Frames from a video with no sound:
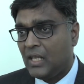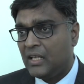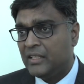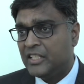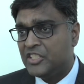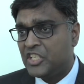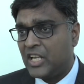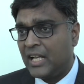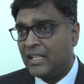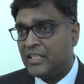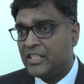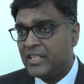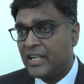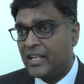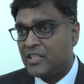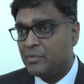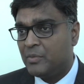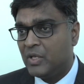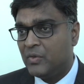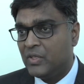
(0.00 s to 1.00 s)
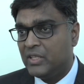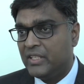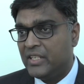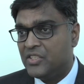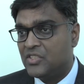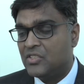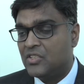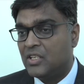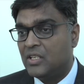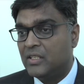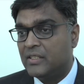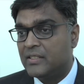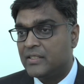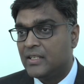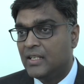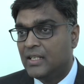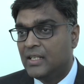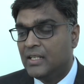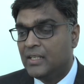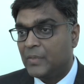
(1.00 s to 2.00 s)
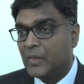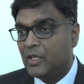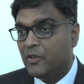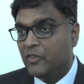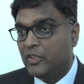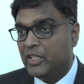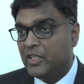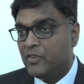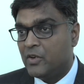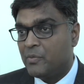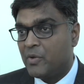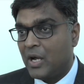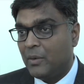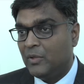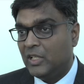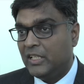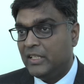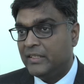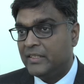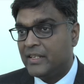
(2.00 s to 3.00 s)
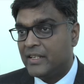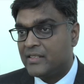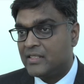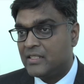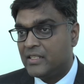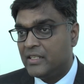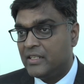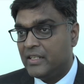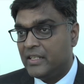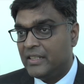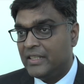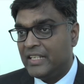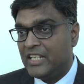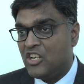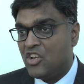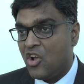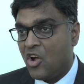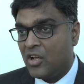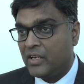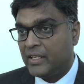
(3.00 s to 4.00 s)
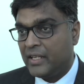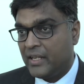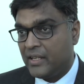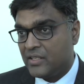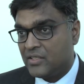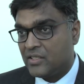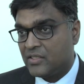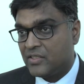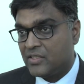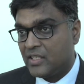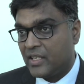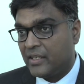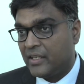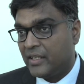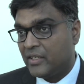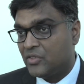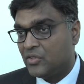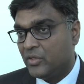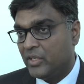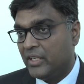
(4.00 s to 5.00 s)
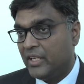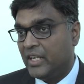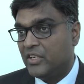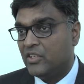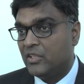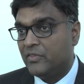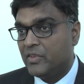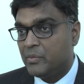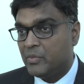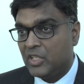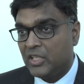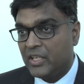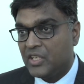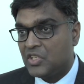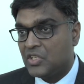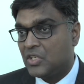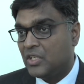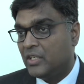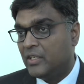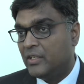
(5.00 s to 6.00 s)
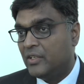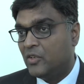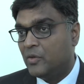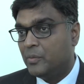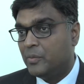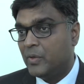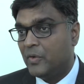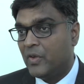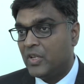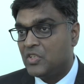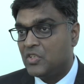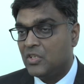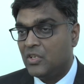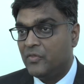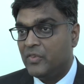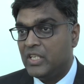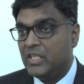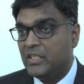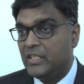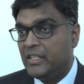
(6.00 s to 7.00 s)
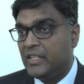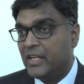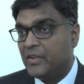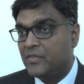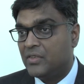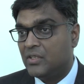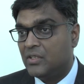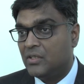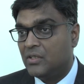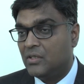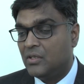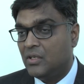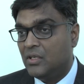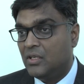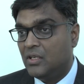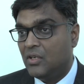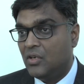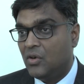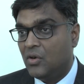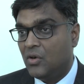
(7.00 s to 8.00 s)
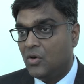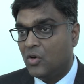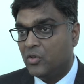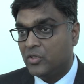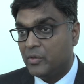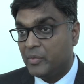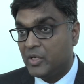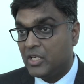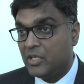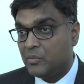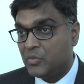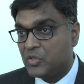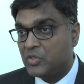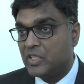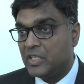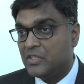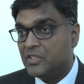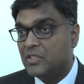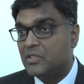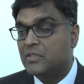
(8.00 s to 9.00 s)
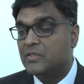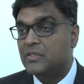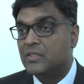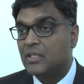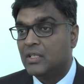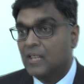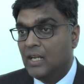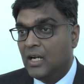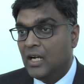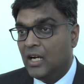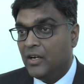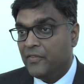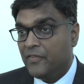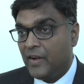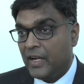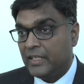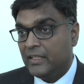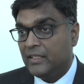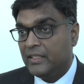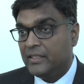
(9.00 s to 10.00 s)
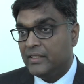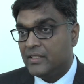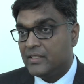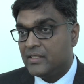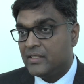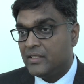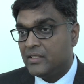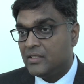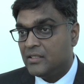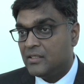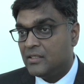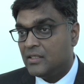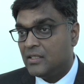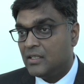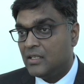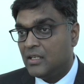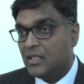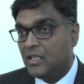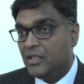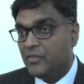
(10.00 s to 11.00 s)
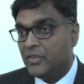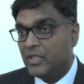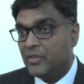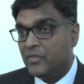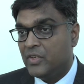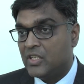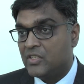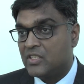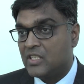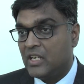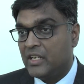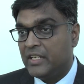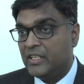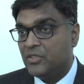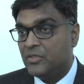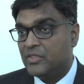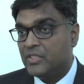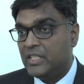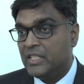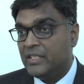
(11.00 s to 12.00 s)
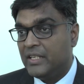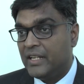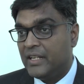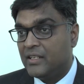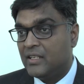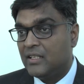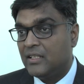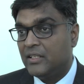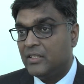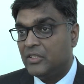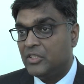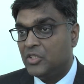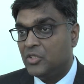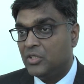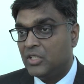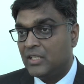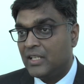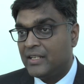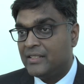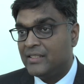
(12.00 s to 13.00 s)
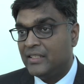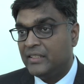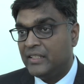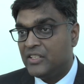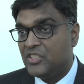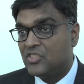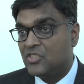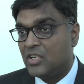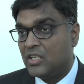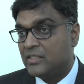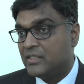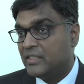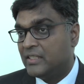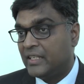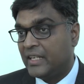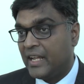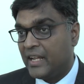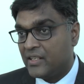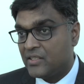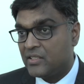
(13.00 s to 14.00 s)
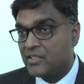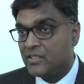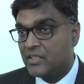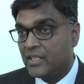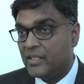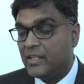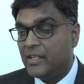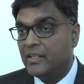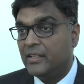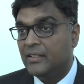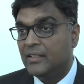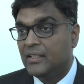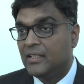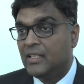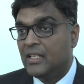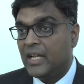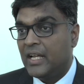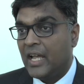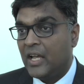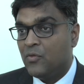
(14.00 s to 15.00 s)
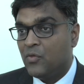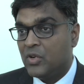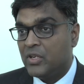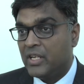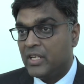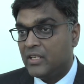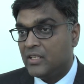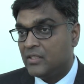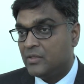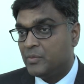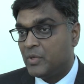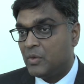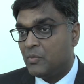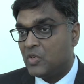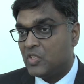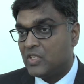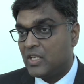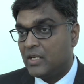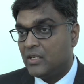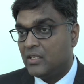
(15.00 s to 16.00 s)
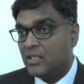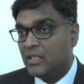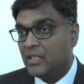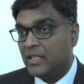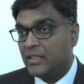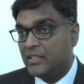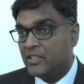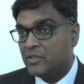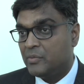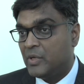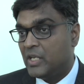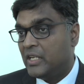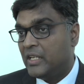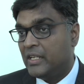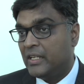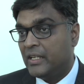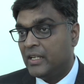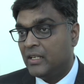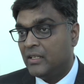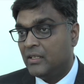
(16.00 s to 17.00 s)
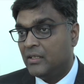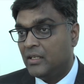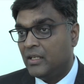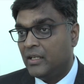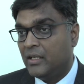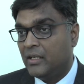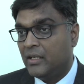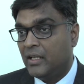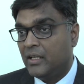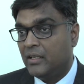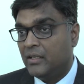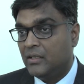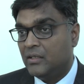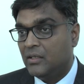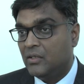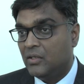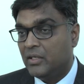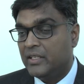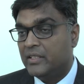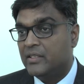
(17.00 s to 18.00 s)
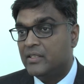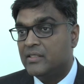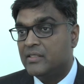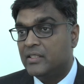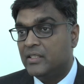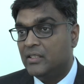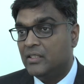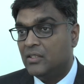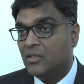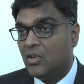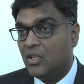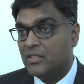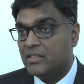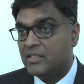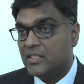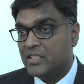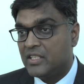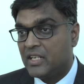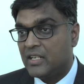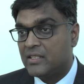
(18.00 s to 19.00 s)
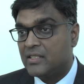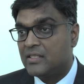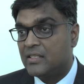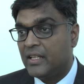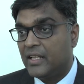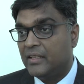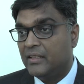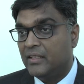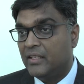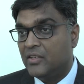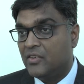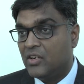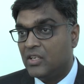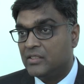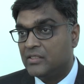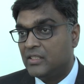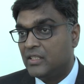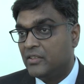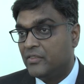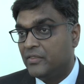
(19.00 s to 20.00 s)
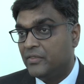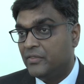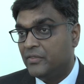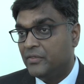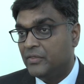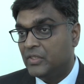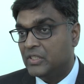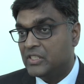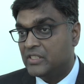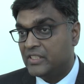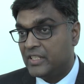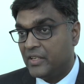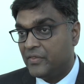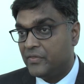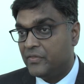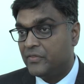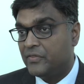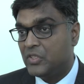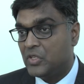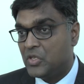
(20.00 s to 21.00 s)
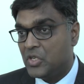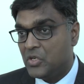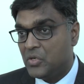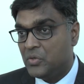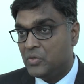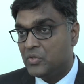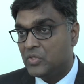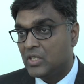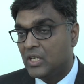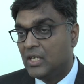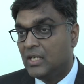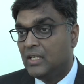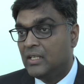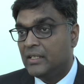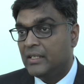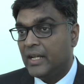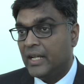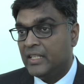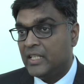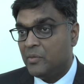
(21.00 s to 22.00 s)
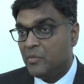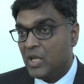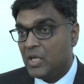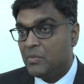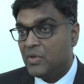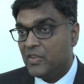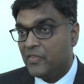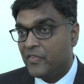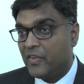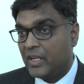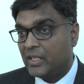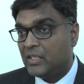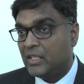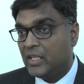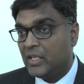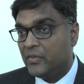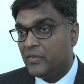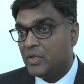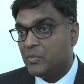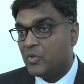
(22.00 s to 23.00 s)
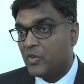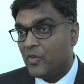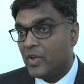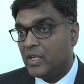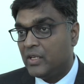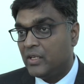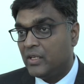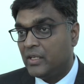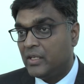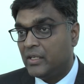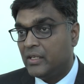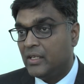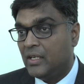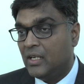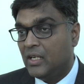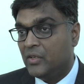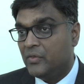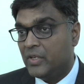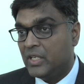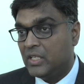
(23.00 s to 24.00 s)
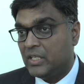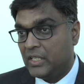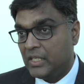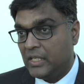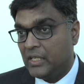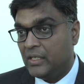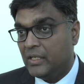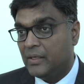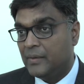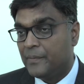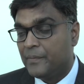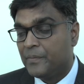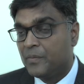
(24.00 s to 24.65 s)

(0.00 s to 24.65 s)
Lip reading: The challenge has been with these drugs, they were primarily tested in the non-cancer setting, so in atrial fibrillation or prevention of VTE after orthopedic procedures. Finally, this year, we are starting to see data utilizing these drugs in the cancer setting. And what data has been presented at this meeting and earlier this year all suggests that the drugs are safe to use and they may be effective in preventing VTE.